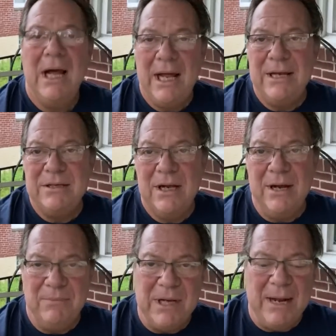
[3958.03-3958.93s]

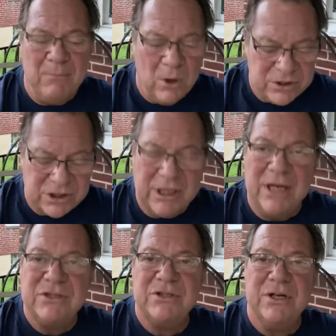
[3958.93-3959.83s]
And Dan was a
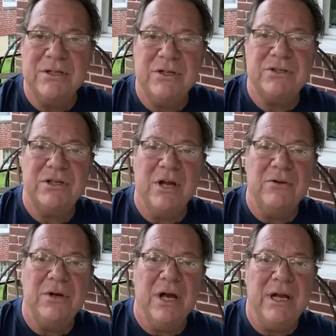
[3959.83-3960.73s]
guest just the
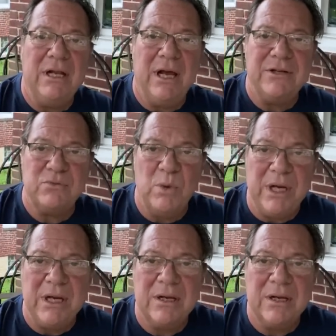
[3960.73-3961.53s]
other night, last week.